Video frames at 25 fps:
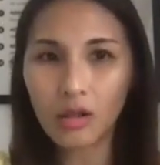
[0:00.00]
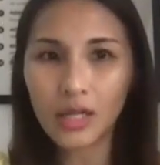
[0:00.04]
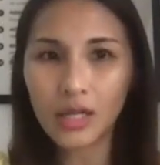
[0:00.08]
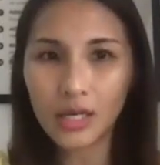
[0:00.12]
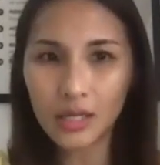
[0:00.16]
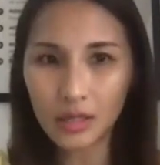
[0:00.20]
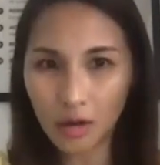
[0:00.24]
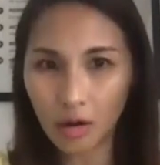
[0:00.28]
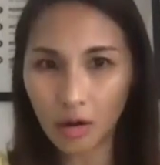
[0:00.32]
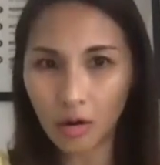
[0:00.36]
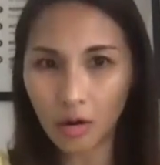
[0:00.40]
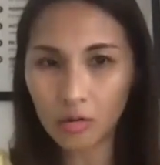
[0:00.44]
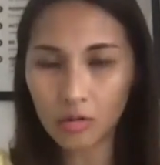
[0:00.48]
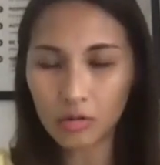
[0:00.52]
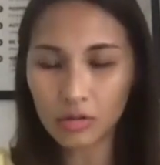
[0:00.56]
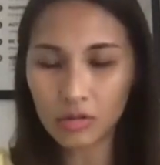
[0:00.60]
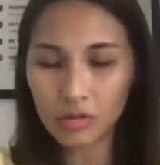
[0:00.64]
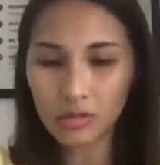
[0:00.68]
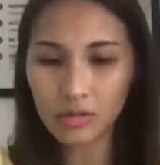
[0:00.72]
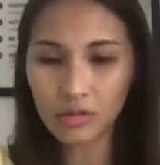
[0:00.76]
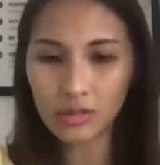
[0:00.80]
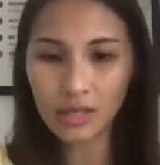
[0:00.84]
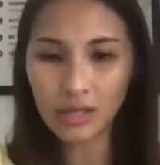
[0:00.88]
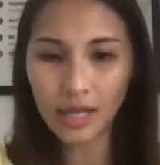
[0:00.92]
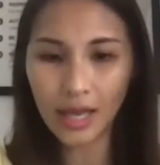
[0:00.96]
goals
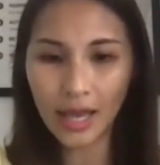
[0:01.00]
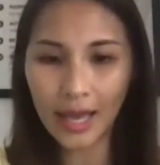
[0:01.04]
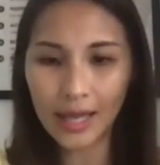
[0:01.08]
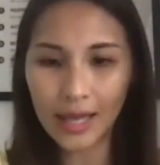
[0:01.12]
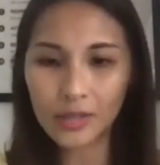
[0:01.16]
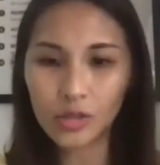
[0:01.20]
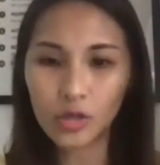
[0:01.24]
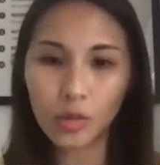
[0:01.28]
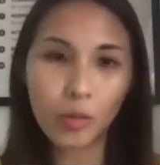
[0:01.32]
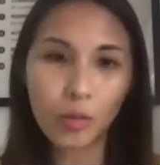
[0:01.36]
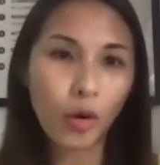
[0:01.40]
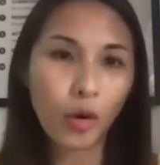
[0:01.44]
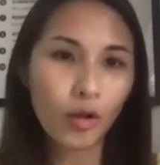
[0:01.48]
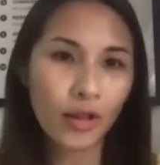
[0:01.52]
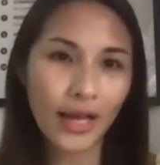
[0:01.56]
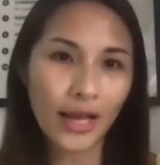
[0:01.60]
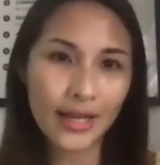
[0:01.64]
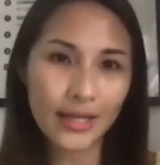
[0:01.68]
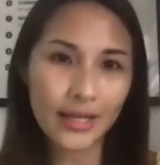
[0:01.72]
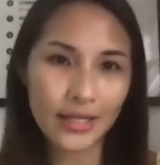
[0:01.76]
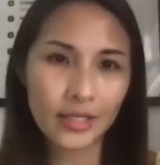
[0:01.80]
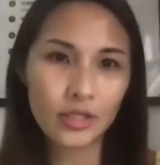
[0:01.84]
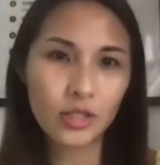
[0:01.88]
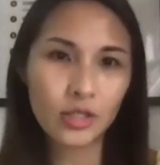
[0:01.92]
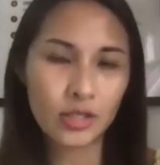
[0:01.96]
and you're more
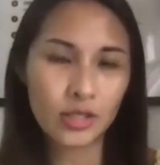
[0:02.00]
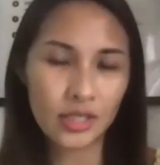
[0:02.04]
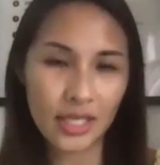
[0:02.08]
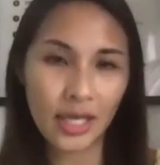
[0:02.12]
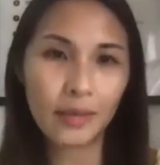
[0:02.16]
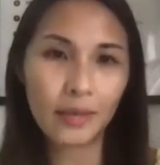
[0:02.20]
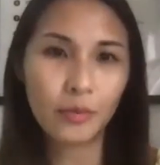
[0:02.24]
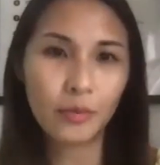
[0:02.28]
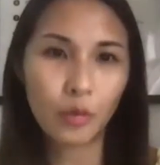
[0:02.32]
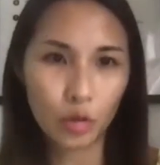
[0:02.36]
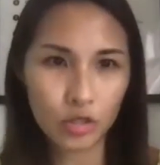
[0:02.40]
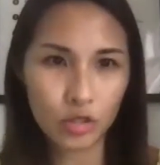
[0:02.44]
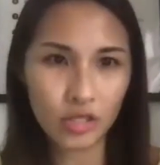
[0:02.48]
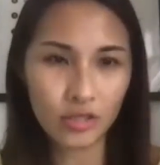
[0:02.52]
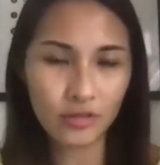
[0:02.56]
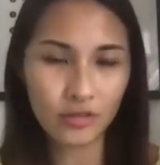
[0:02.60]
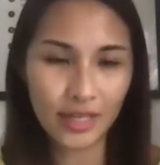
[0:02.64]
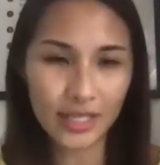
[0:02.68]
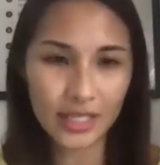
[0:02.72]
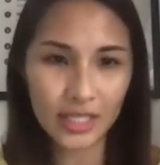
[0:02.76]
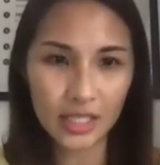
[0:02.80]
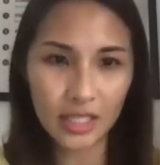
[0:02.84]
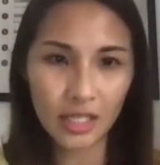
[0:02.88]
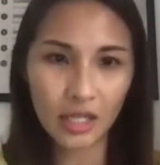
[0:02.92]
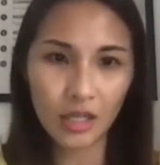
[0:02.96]
likely to stay
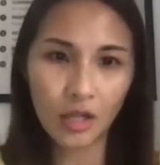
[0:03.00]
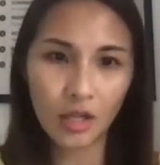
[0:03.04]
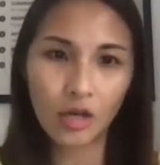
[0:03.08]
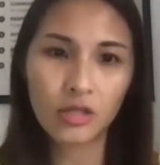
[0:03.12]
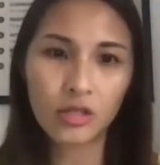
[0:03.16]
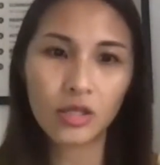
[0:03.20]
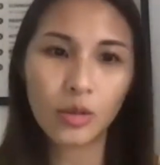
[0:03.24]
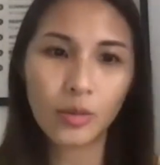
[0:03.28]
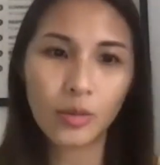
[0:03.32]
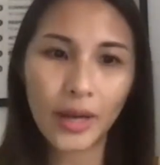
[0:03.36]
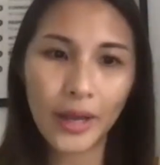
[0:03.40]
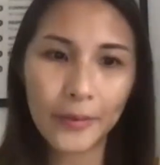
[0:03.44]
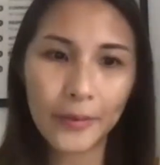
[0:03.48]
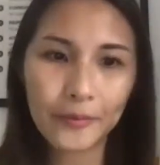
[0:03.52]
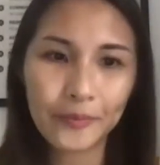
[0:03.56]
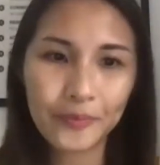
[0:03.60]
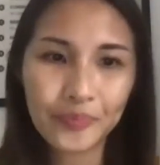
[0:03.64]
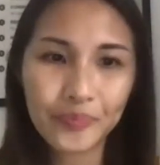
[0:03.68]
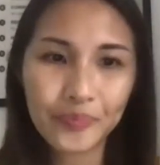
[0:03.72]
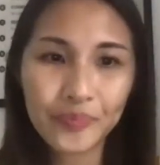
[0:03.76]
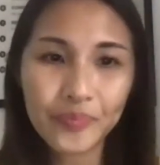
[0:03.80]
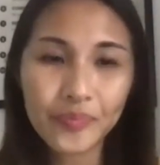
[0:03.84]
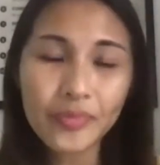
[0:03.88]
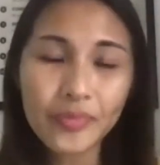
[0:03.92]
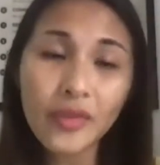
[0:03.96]
motivated along the way.
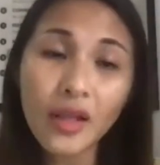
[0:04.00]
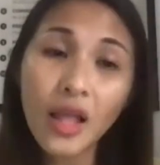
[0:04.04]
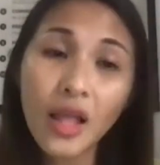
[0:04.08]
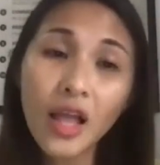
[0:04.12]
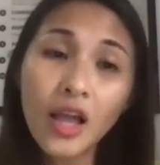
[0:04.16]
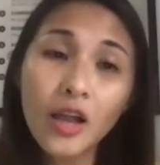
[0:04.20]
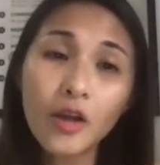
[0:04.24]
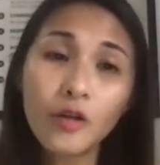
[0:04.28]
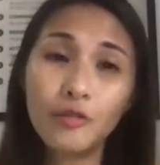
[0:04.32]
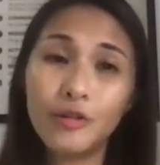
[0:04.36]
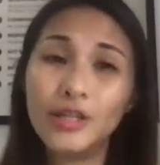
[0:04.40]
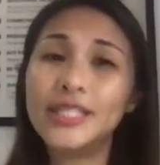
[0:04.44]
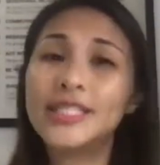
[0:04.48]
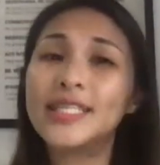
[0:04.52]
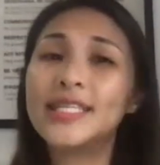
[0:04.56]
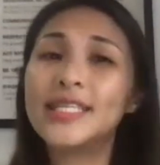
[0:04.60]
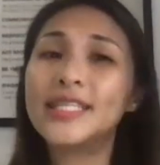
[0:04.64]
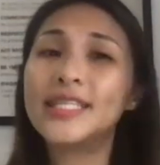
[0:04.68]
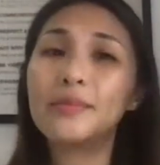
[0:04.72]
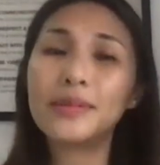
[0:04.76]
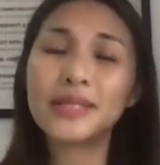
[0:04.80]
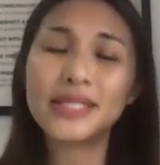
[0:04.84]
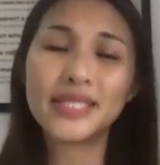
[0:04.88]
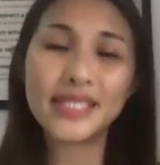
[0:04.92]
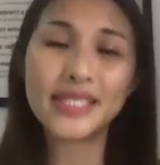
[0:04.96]
Reason
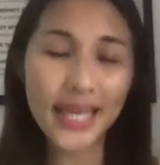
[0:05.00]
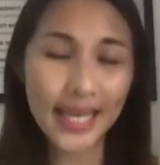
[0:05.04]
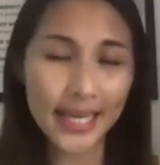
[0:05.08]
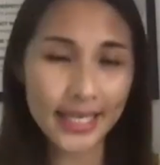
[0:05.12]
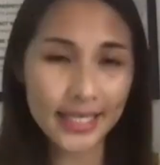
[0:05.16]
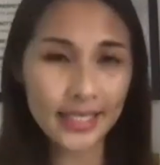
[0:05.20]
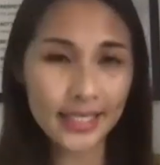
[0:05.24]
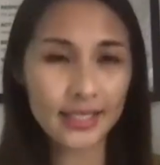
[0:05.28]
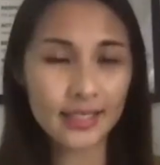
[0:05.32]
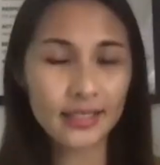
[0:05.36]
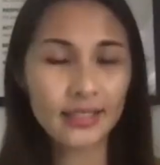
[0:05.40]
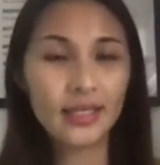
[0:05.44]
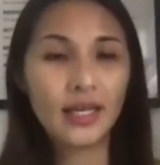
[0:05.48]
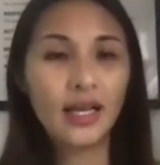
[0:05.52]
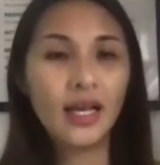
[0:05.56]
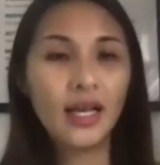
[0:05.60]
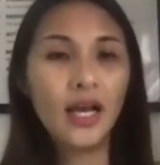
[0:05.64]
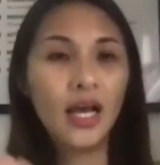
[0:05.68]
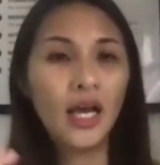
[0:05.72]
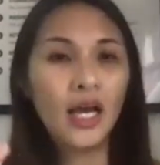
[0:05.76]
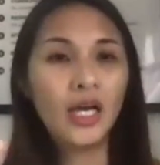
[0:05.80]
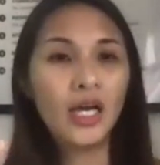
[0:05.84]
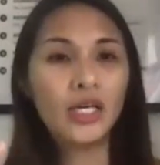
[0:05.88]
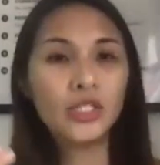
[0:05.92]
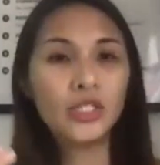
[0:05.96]
number 6,
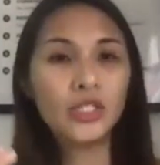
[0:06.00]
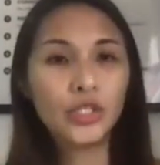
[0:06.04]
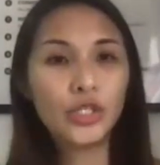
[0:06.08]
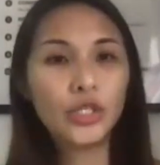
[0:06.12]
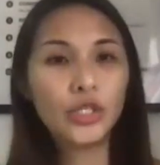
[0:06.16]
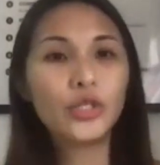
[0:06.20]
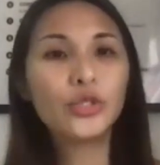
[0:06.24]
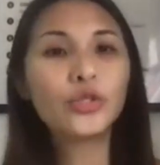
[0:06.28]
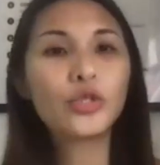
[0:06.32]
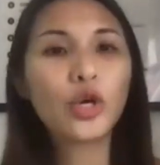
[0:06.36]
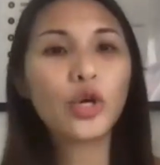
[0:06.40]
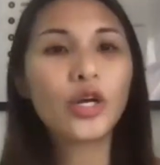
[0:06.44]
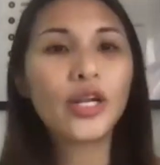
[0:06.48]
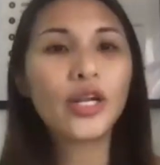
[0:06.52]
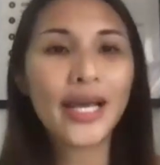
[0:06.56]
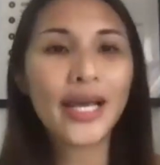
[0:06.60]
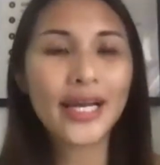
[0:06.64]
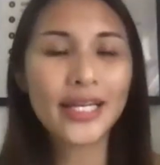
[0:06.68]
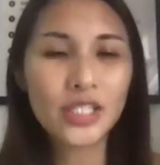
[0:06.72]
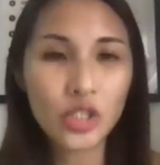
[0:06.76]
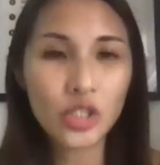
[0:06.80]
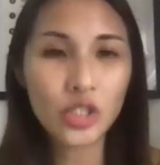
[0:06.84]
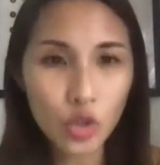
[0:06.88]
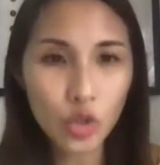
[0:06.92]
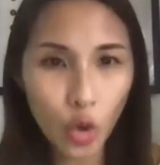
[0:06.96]
you don't
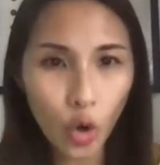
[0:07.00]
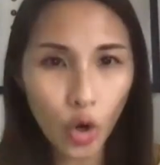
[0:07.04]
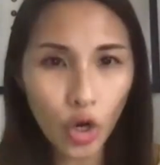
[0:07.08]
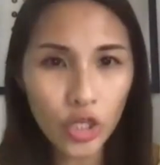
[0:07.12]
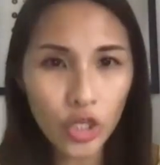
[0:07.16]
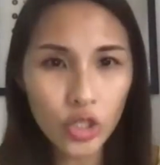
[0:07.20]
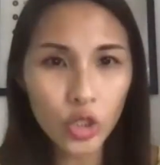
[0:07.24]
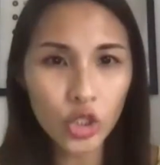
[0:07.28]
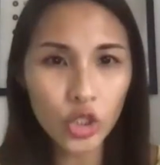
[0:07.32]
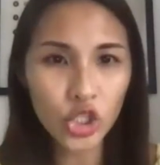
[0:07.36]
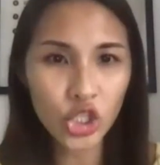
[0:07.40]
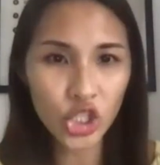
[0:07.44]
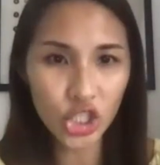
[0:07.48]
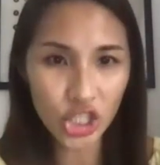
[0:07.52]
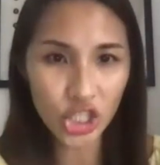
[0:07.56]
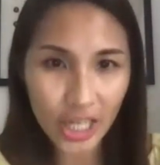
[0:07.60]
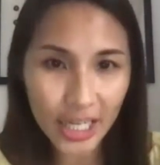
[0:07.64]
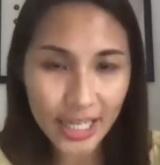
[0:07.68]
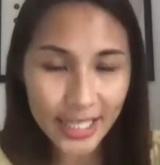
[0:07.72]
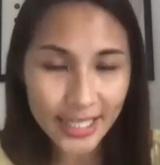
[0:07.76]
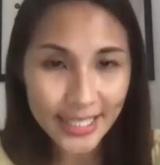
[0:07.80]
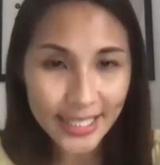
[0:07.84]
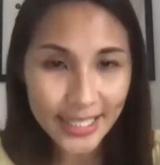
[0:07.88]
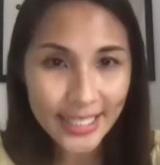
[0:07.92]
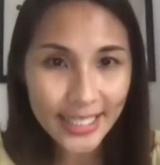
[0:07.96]
enjoy your
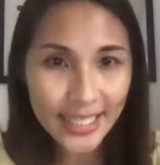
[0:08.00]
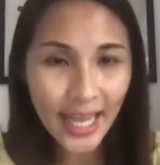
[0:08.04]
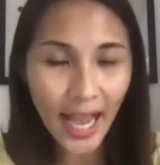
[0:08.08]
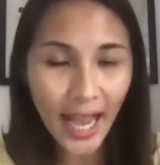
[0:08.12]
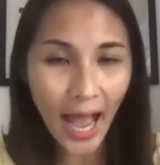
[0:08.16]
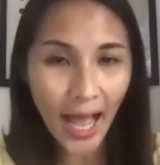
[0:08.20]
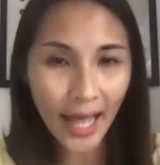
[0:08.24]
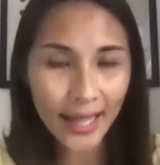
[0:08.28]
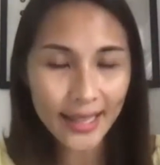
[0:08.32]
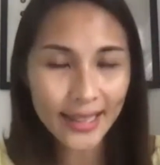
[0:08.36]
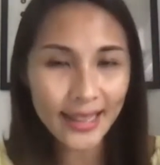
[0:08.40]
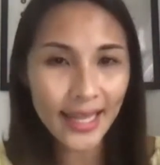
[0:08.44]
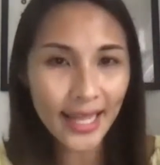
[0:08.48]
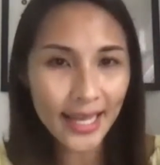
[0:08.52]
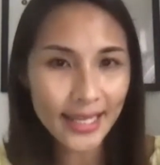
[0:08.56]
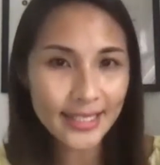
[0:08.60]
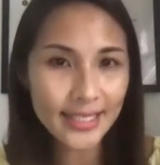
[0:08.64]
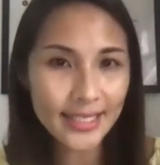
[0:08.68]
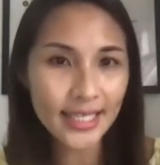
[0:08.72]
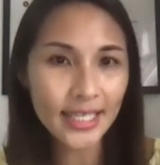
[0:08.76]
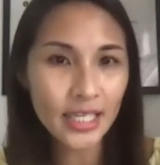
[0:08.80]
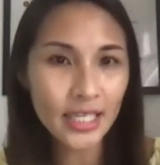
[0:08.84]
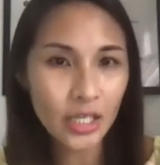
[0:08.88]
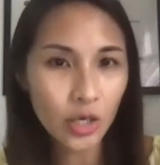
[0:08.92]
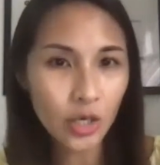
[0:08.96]
journey unless
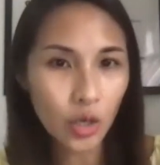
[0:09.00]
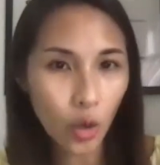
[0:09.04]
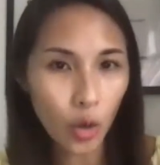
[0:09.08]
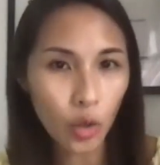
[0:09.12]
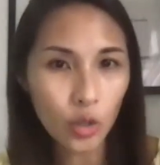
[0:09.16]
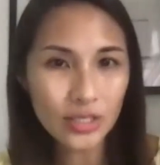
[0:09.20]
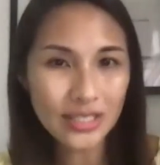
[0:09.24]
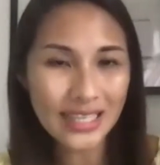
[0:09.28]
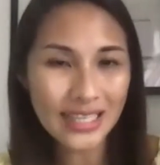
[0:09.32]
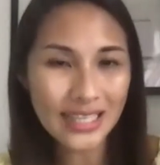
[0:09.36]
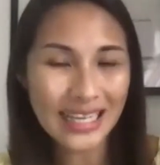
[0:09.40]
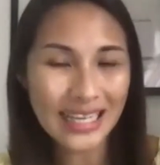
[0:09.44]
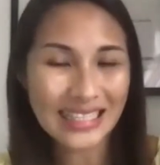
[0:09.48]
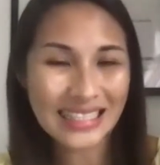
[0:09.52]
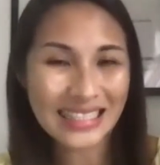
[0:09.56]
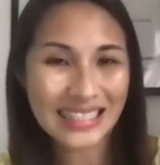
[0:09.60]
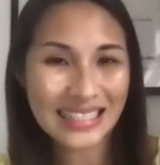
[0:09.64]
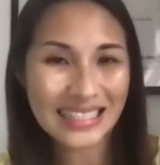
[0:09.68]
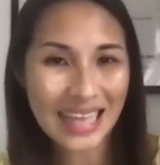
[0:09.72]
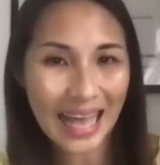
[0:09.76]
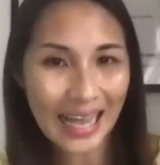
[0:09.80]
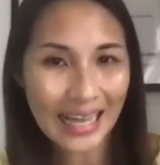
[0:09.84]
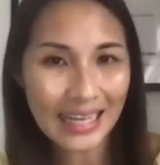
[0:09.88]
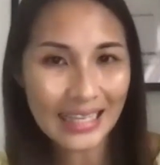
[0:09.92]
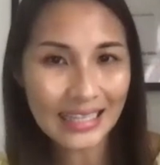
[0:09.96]
it goes
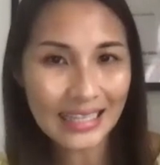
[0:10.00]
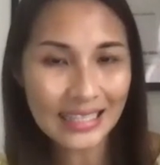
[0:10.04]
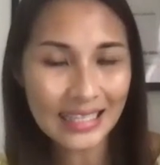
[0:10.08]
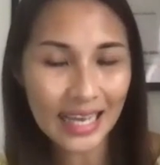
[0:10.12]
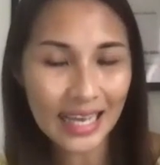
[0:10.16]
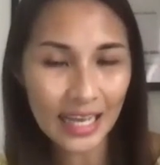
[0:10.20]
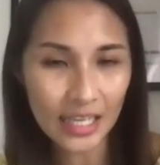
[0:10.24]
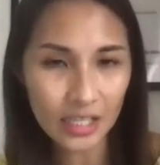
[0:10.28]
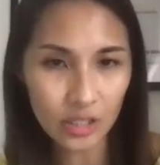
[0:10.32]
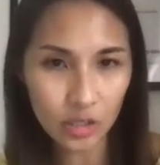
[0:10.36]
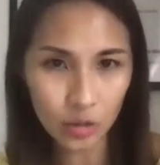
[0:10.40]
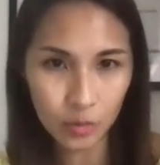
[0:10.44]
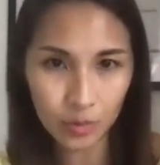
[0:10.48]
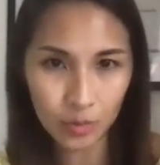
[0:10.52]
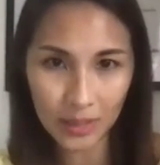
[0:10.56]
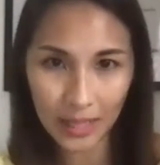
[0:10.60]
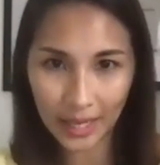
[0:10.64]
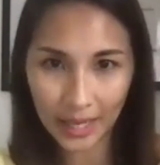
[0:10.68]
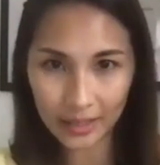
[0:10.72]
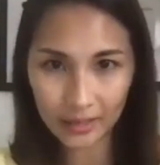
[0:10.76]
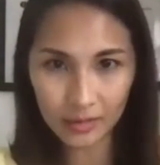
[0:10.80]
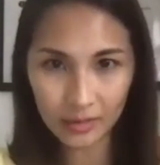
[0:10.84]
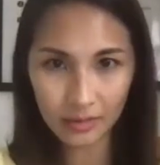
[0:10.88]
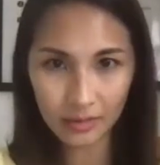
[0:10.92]
exactly as you plan.